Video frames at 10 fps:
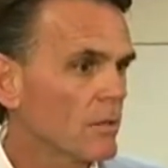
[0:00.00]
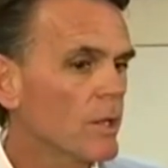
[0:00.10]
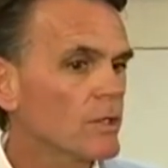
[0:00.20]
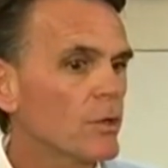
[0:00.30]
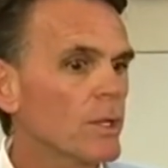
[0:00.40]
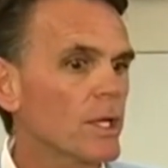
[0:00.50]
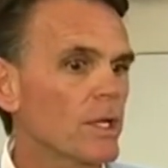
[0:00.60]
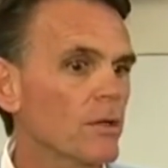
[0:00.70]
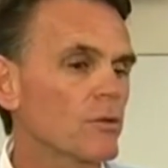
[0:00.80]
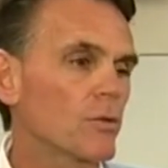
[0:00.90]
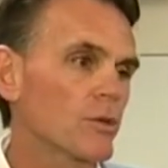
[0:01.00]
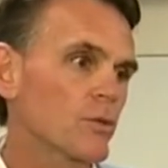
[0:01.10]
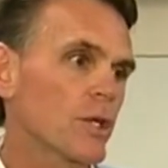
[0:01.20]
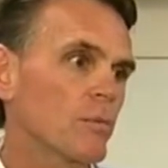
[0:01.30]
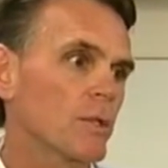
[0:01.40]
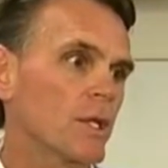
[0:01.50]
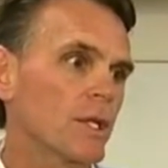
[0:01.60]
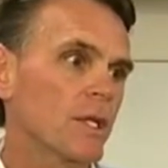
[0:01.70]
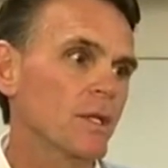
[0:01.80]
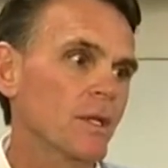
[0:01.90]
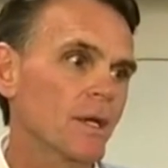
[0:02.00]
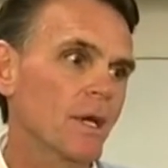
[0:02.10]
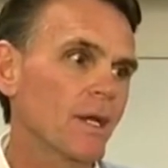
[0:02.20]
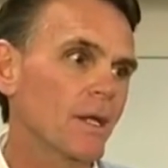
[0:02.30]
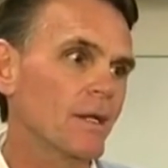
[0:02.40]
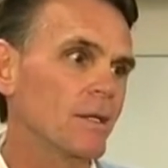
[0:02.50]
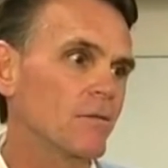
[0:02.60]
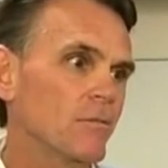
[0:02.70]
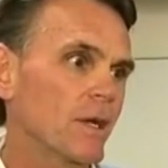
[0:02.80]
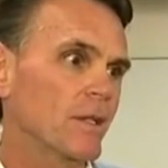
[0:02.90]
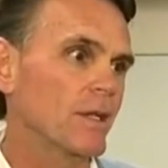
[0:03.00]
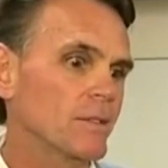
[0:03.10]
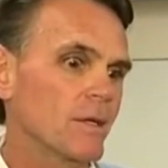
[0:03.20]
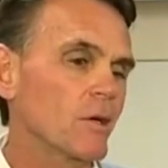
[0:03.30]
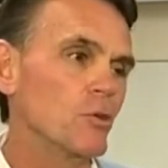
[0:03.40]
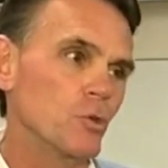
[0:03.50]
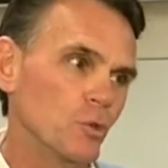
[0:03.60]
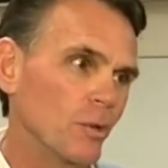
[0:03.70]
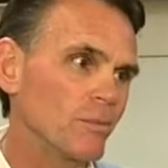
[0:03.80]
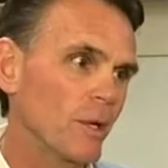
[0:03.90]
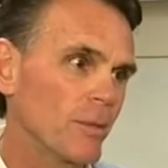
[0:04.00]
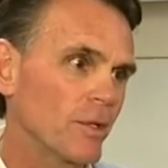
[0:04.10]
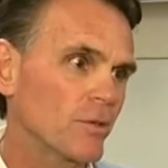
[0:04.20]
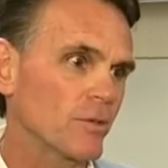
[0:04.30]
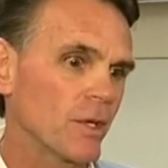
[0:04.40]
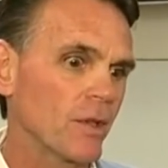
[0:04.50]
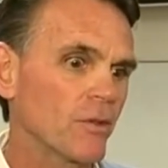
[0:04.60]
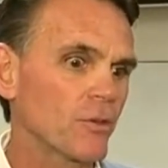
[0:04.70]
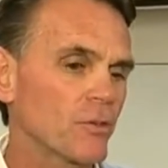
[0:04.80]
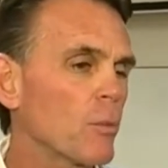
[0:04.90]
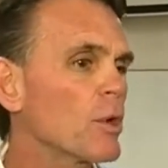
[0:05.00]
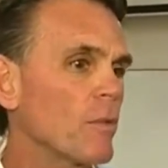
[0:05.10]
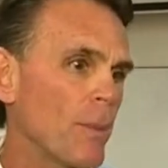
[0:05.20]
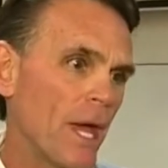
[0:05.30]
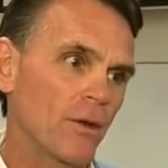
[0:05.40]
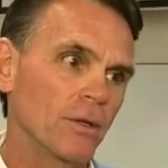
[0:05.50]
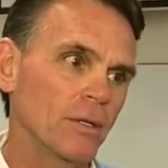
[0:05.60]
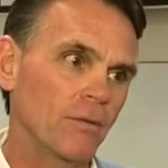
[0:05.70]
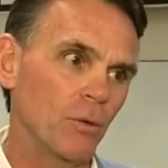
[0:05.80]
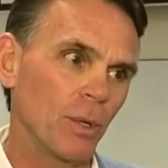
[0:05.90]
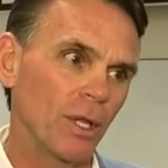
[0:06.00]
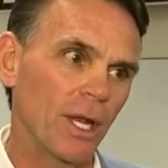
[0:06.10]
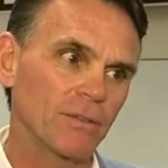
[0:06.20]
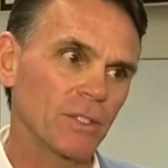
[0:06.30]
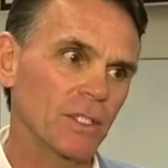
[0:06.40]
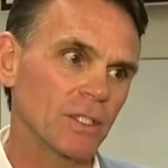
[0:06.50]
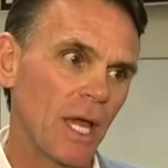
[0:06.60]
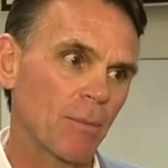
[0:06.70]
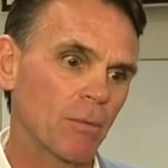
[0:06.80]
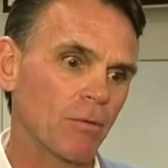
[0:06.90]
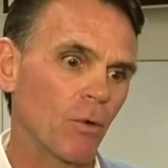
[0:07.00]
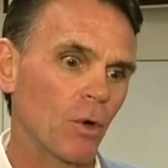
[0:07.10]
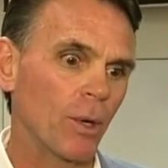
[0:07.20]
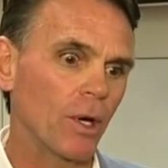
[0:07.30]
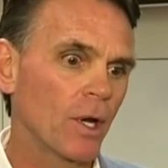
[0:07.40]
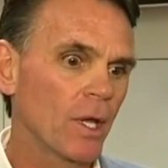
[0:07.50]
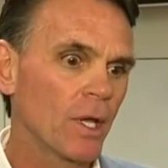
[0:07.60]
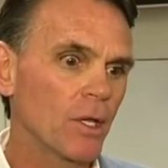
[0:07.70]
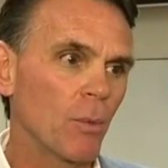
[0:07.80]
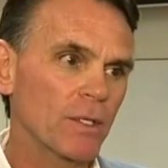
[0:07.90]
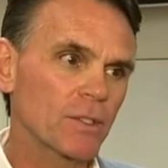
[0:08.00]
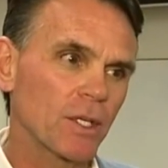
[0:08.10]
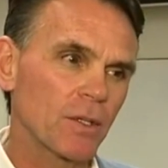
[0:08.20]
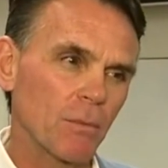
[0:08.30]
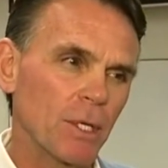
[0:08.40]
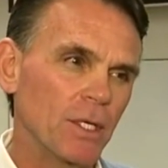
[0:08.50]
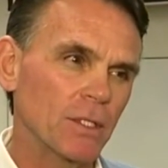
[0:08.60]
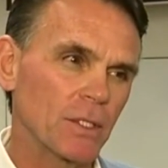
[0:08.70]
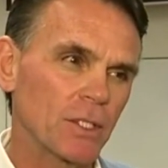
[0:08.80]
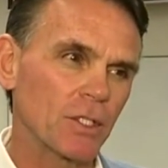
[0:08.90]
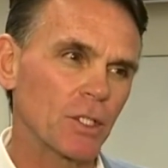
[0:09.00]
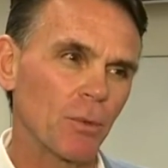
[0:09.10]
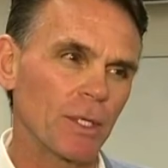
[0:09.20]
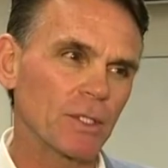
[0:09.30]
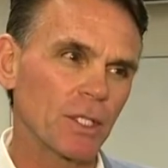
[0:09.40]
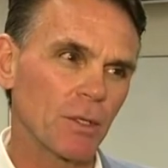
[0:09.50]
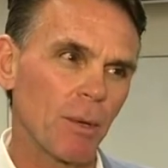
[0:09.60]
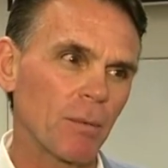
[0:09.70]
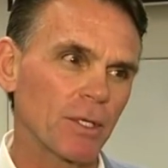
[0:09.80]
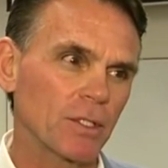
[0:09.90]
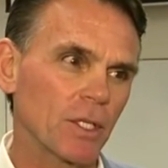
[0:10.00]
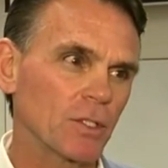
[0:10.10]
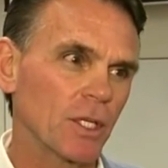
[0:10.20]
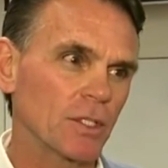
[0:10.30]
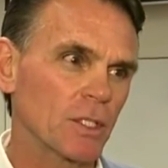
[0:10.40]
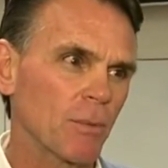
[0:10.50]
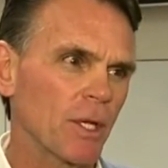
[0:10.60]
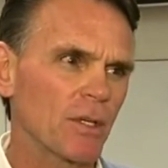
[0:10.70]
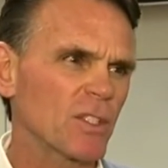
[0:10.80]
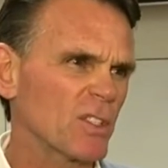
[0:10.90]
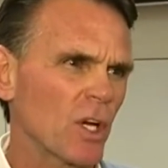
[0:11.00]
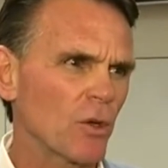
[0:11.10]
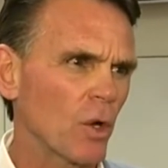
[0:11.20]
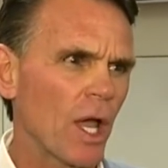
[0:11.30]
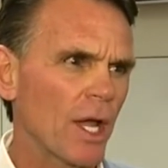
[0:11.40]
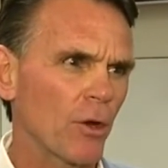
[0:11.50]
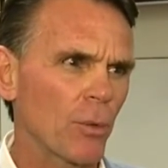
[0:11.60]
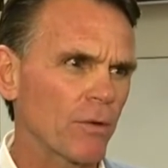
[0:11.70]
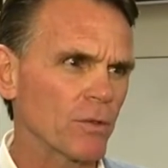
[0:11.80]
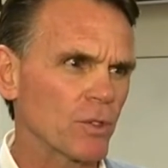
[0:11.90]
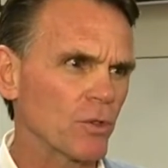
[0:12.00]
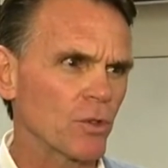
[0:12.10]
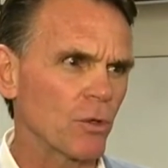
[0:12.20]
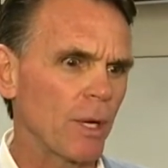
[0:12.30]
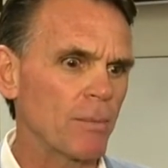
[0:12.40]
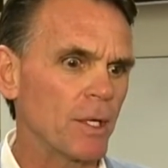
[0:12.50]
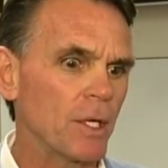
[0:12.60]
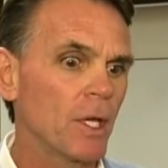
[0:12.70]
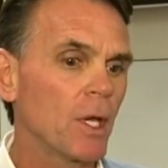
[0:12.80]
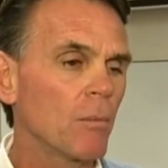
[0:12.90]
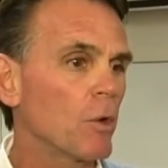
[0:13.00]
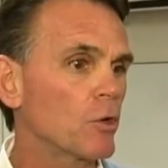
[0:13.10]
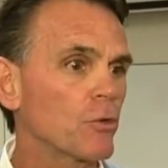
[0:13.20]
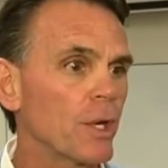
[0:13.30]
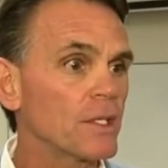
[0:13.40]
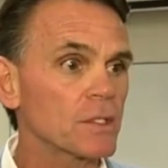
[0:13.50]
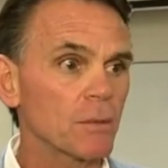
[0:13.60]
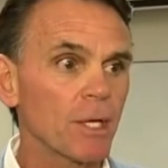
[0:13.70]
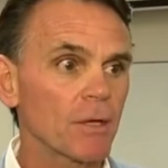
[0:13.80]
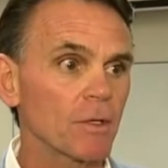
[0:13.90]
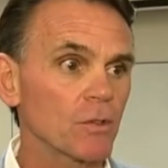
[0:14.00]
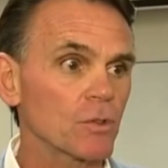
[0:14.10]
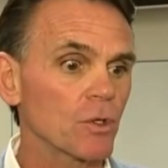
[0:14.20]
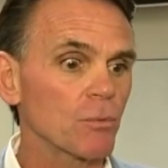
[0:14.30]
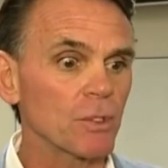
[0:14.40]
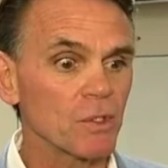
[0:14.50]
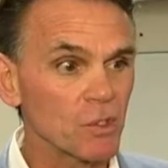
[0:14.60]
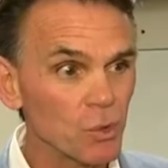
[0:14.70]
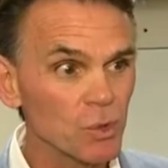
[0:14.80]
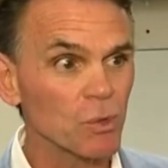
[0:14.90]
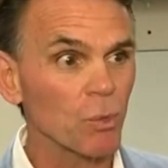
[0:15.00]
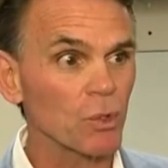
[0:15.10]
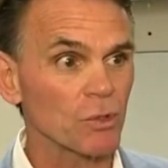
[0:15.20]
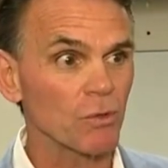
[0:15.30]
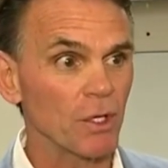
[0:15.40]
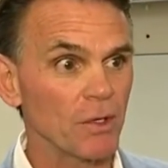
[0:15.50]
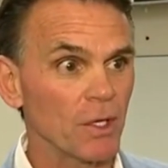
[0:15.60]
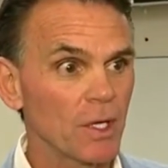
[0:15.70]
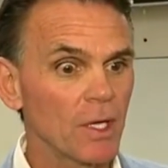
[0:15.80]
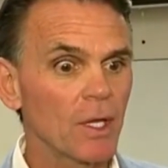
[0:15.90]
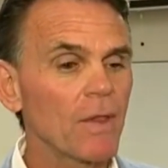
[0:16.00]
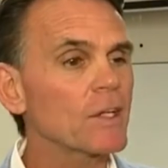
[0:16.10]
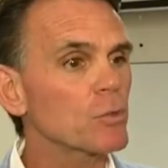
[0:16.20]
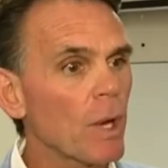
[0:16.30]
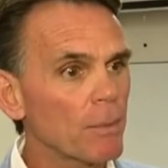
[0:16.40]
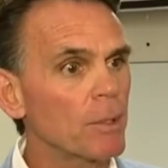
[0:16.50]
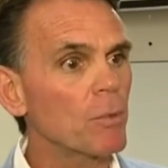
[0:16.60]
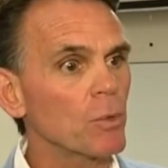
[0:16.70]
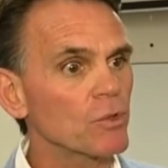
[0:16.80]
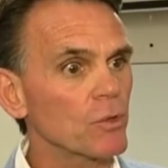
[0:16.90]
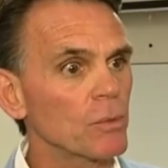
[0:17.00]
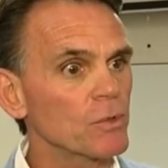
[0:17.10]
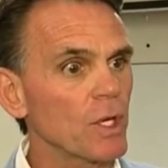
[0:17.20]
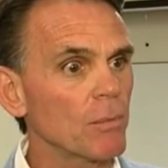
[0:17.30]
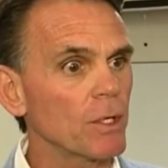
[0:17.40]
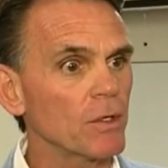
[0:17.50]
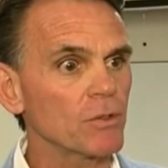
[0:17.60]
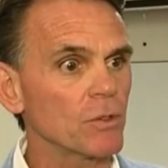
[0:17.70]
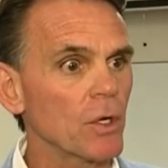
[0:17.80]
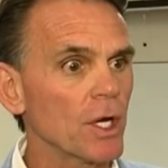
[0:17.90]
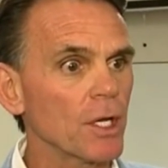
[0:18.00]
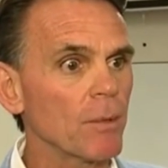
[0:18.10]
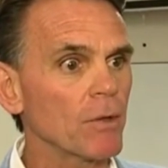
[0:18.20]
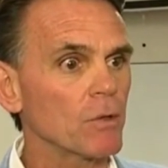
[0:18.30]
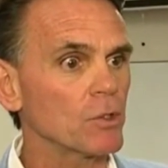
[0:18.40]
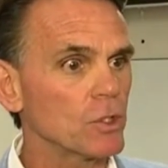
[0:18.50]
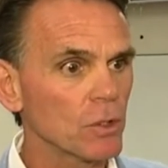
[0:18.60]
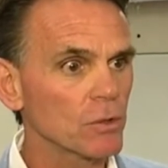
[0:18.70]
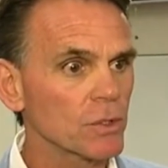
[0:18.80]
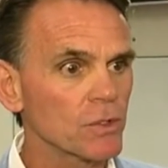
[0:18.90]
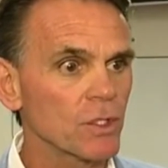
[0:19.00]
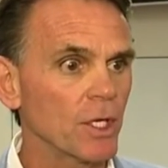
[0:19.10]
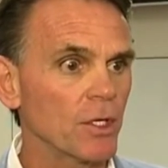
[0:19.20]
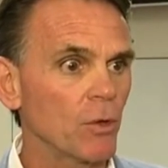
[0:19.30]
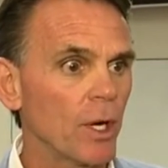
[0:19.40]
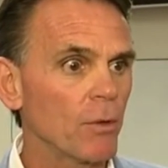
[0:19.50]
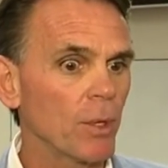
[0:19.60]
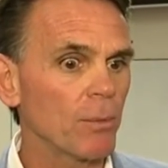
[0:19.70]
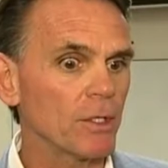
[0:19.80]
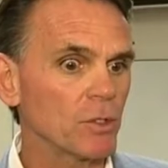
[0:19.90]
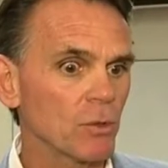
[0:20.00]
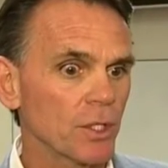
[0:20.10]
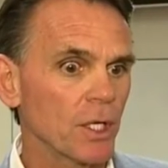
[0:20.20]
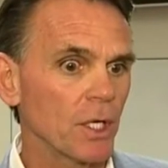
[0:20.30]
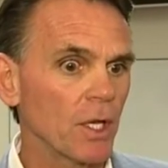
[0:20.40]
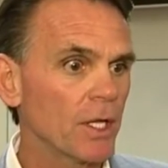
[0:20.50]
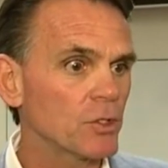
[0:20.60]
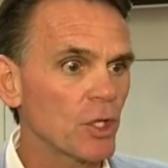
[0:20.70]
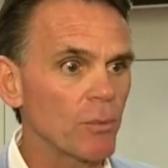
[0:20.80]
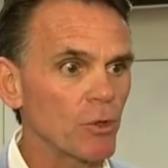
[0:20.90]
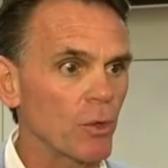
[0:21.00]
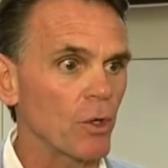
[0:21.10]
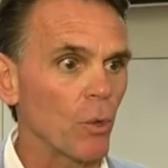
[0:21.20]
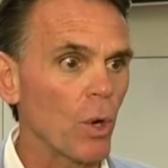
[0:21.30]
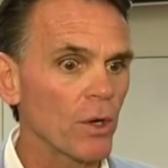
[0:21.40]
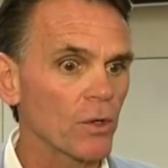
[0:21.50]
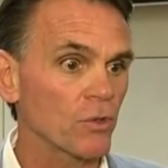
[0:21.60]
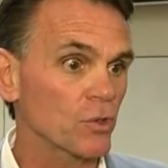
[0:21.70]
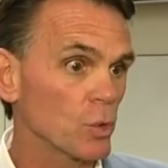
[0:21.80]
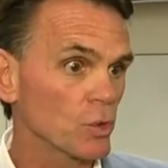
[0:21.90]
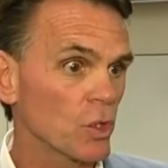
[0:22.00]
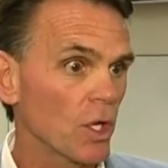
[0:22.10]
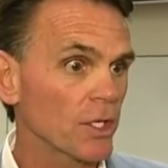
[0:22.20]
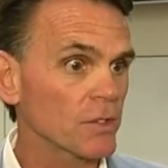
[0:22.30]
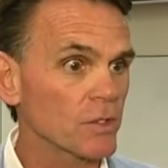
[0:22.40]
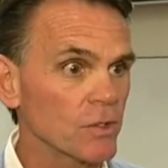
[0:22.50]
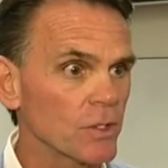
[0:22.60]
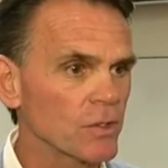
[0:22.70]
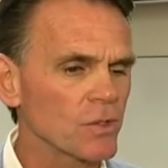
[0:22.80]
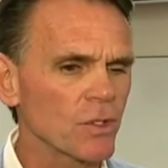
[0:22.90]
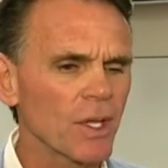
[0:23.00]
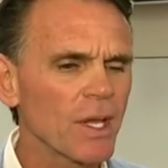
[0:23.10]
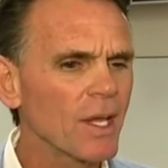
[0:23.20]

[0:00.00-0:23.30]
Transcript: Well, you know what, it's frustrating, but then again, I didn't find that unusual. I mean, this is somewhat of a pattern, if you will, and I've seen this happen before, where he wants to get the media's attention, he wants to get the public attention on something else that's underlying or whatever his concern might be, but create some kind of a concern, but to use the words Flint. That's why people were so upset, because they're talking about their children, saying, you know, I don't want my children getting lead, should I be drinking the water? The school's calling us because they're concerned.